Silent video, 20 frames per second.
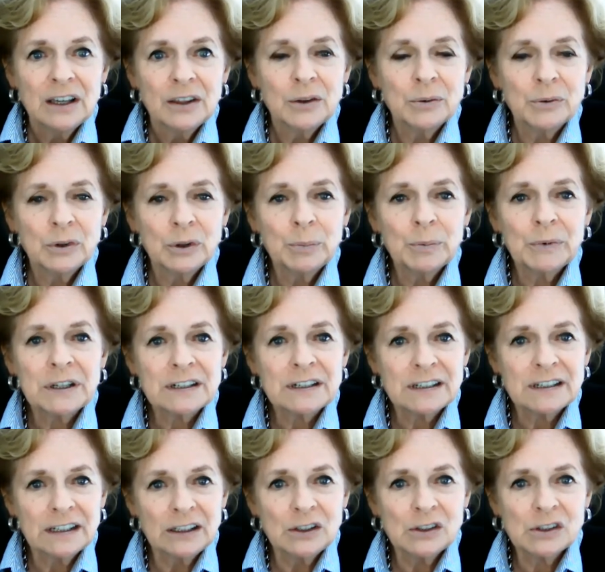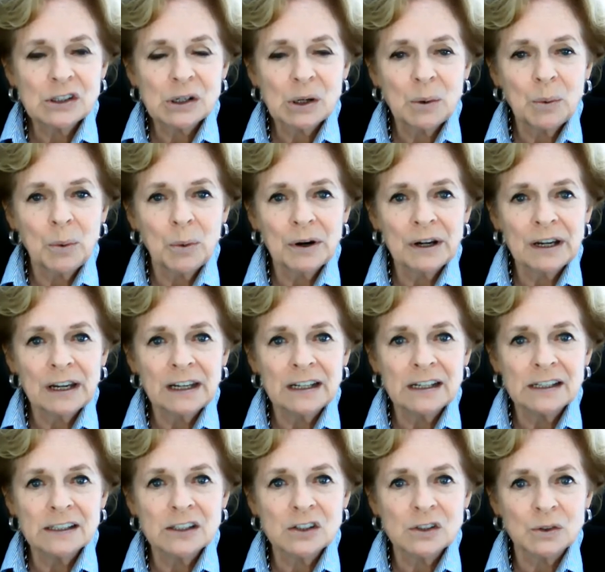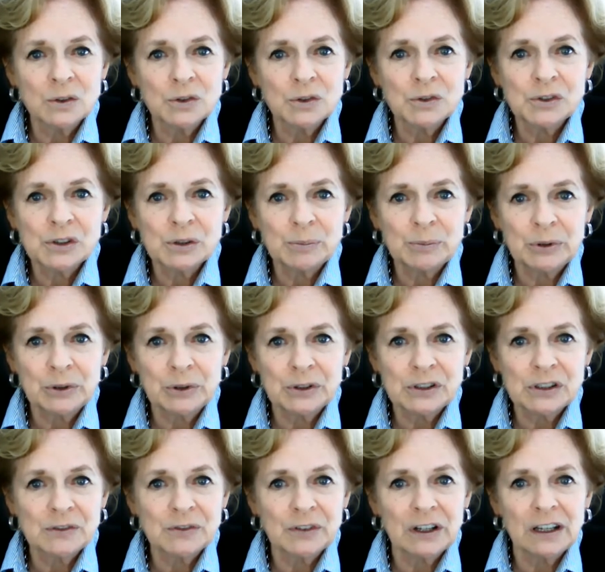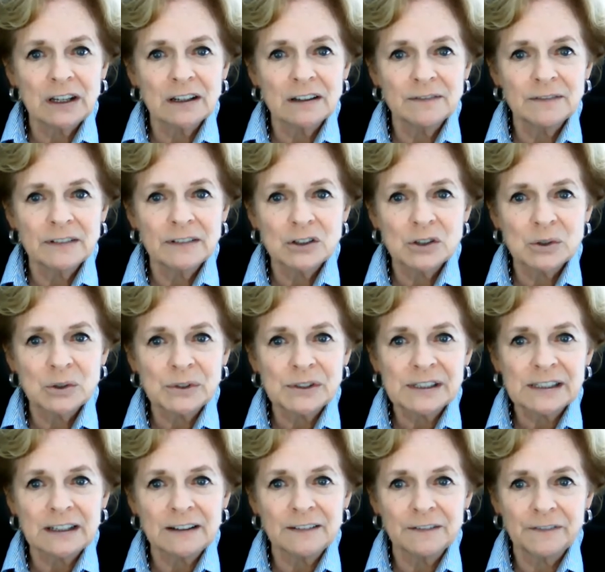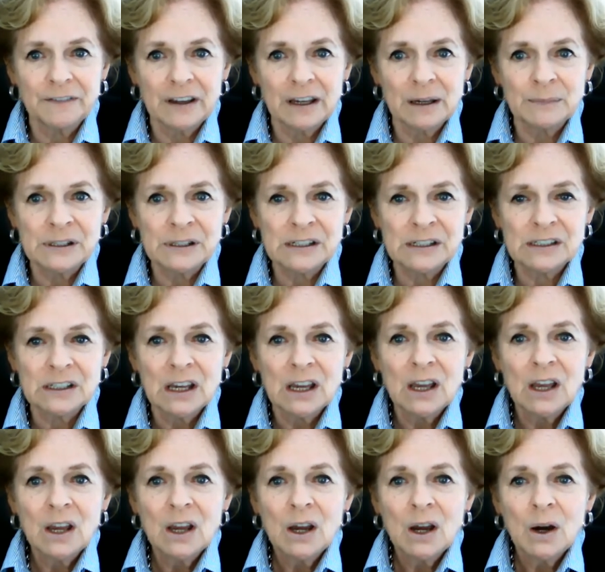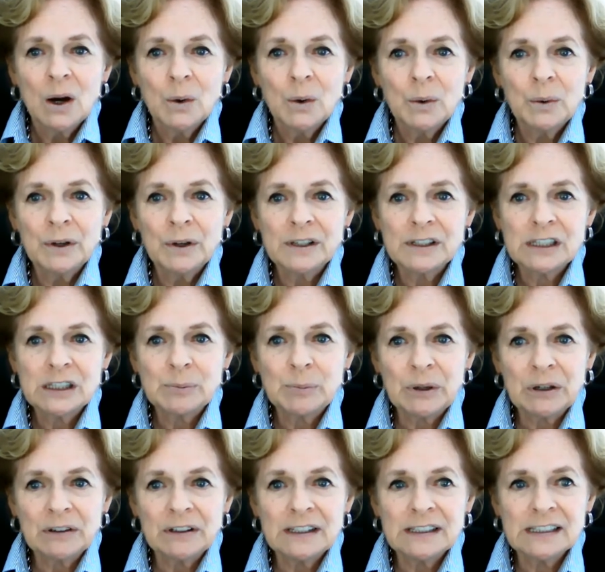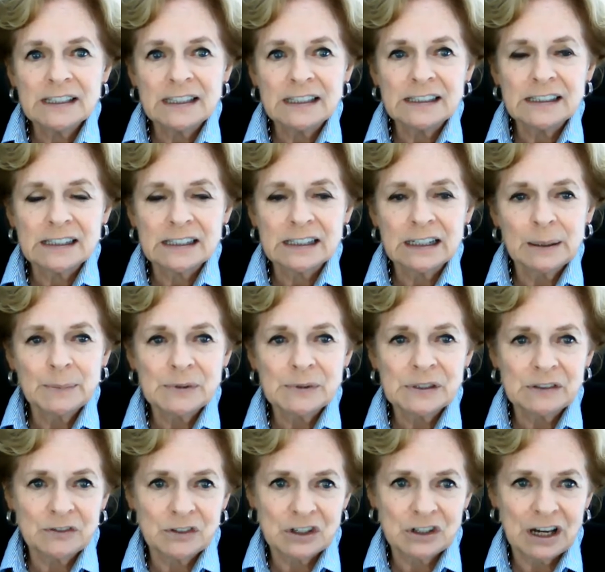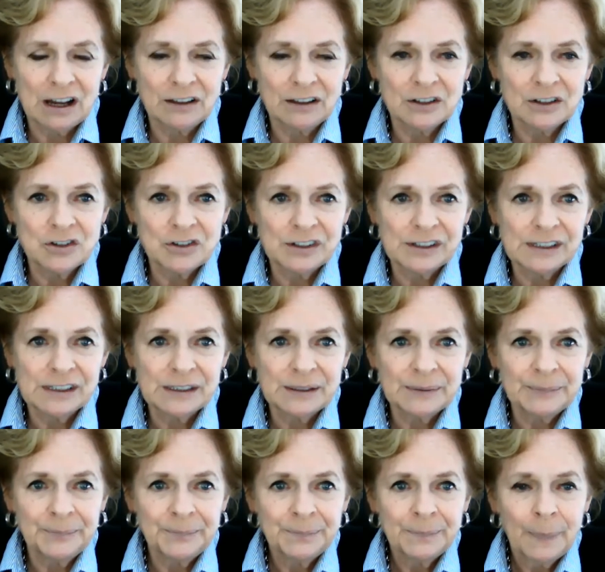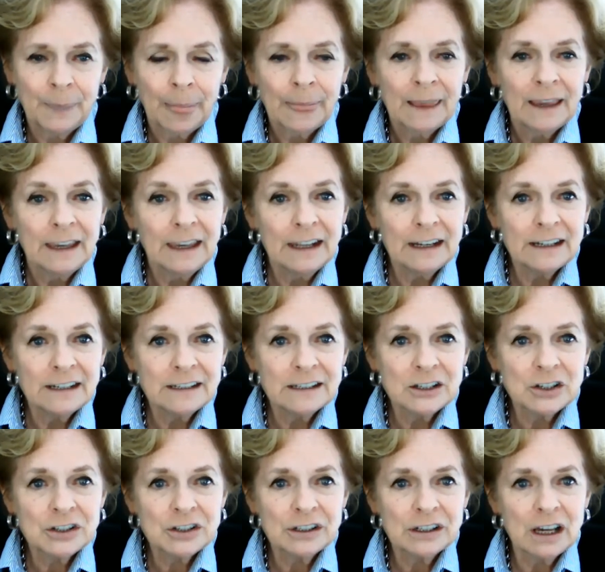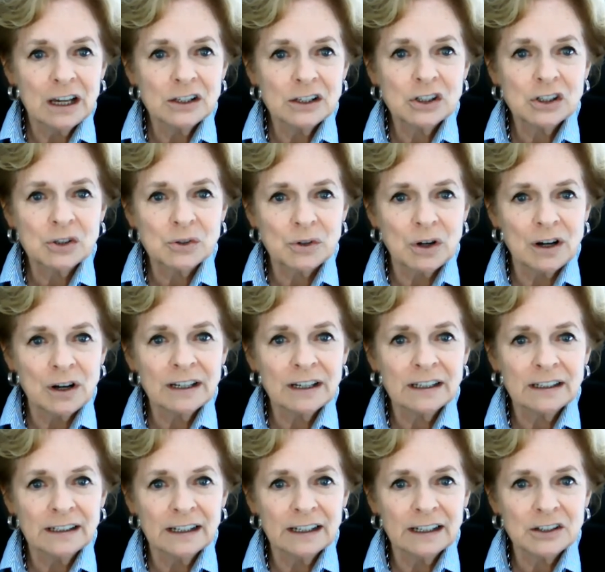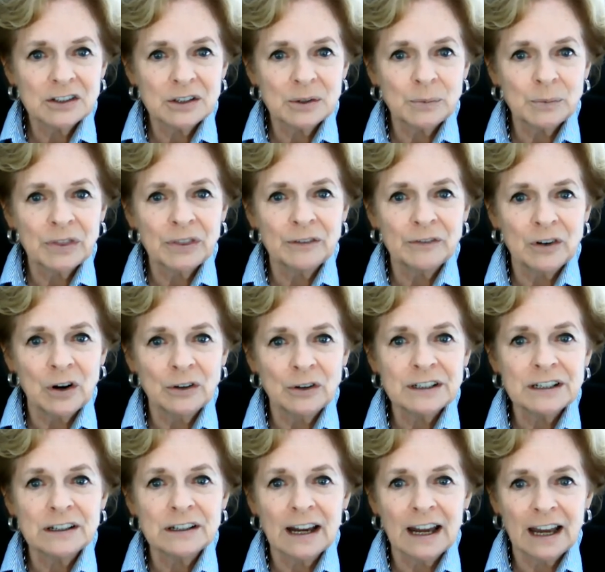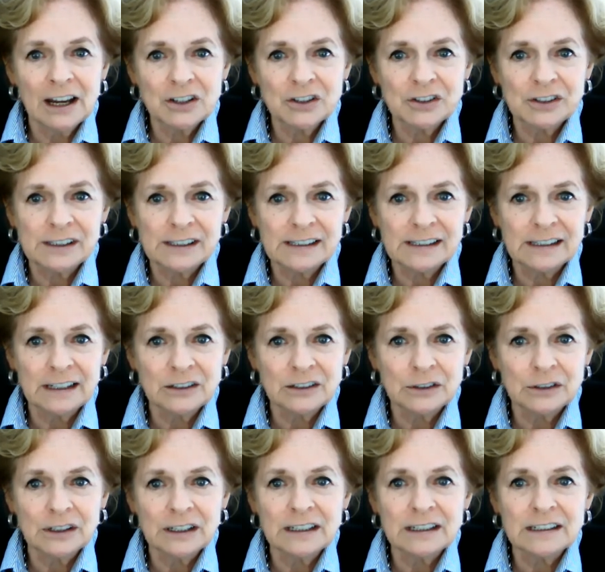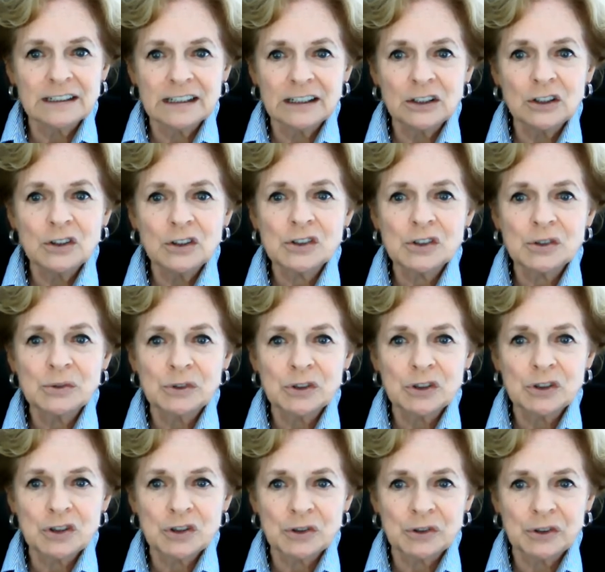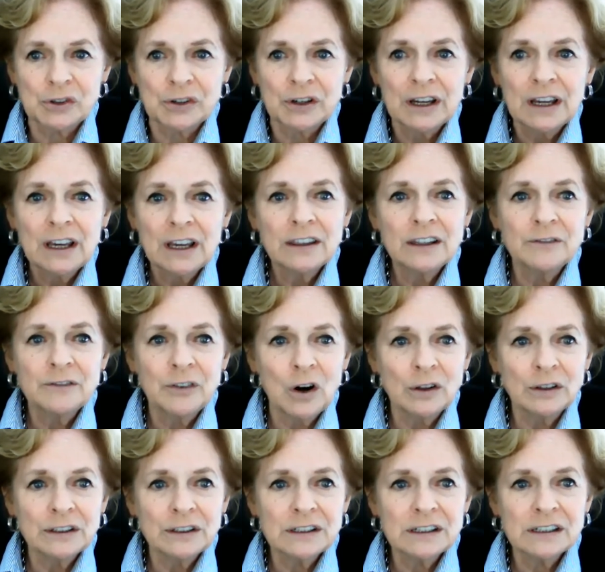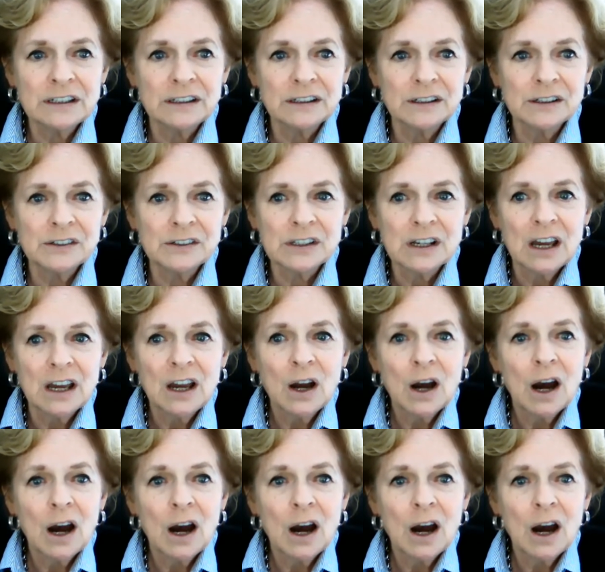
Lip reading: The group continues to coordinate social supports for individuals and families who experience these types of challenges. In addition, a strong connection with the Volunteer Action Center continues to ensure that volunteers